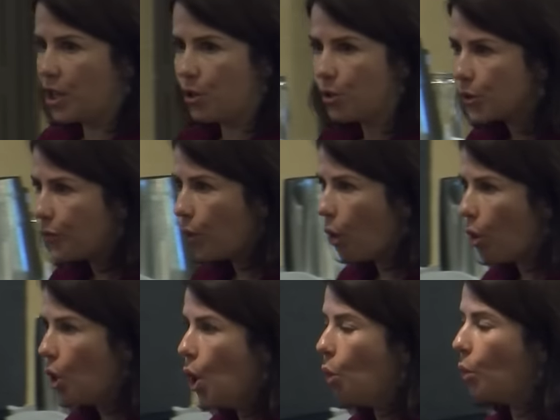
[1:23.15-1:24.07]

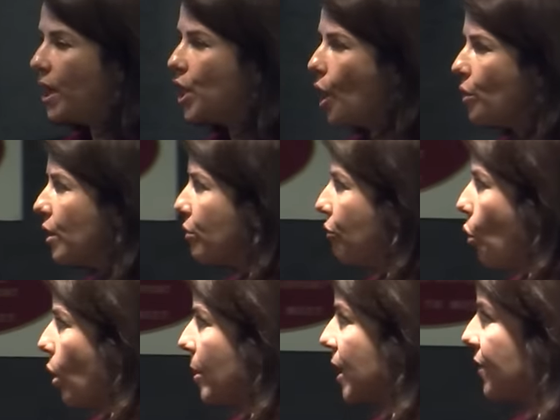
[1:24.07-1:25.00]
useful. We know that
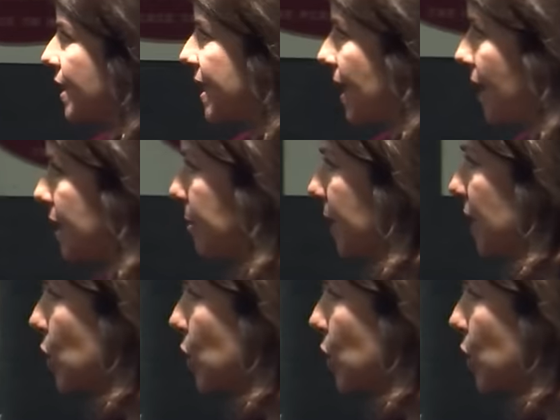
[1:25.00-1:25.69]
formative assessment,